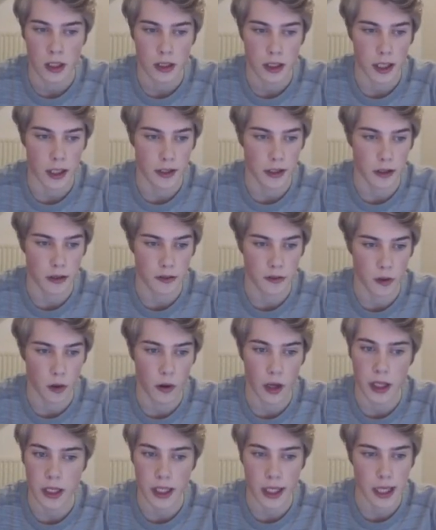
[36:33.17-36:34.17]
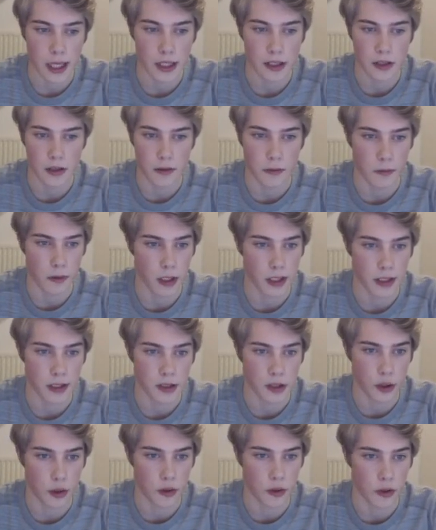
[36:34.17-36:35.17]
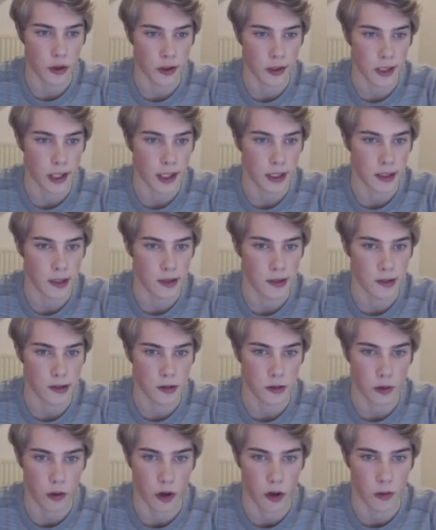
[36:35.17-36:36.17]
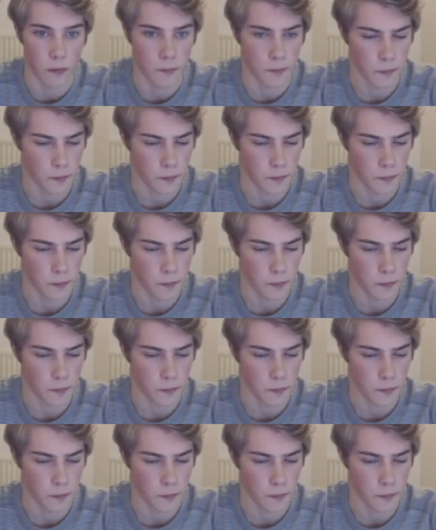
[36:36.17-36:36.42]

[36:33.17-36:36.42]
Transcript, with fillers: yeah, there's no indication of why this should not end in a draw.